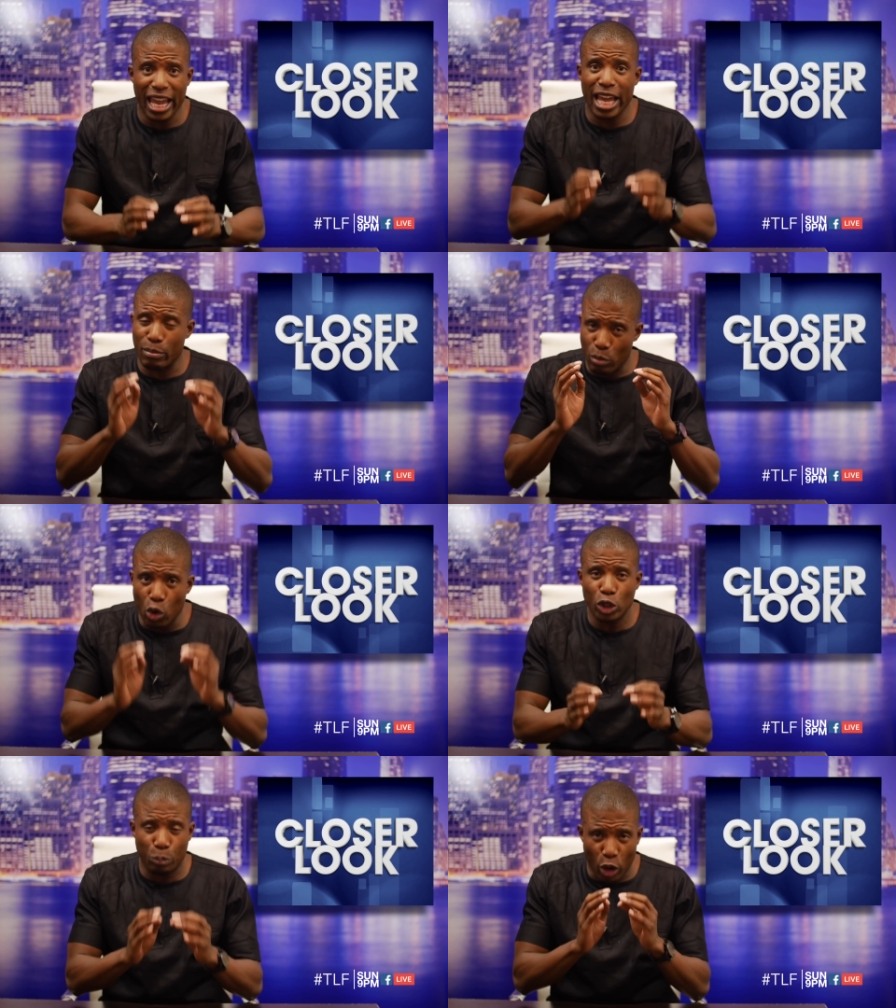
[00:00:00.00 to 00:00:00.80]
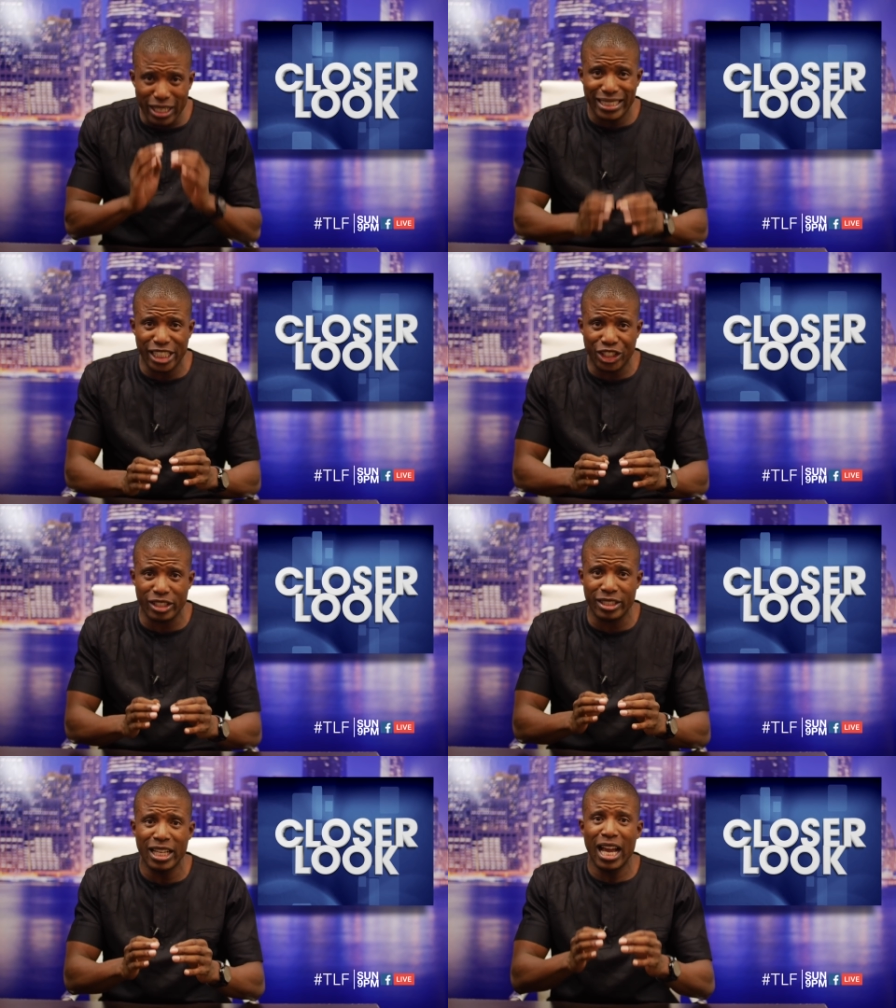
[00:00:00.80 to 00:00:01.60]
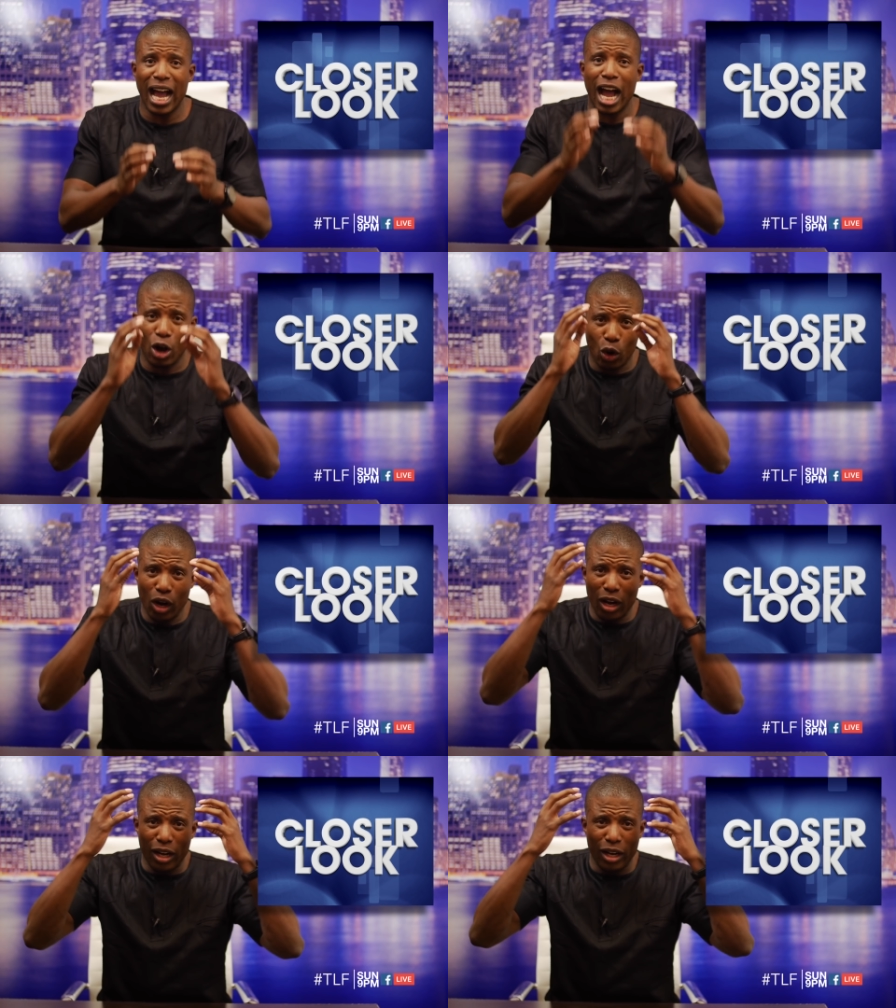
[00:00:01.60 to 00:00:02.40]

And most politicians are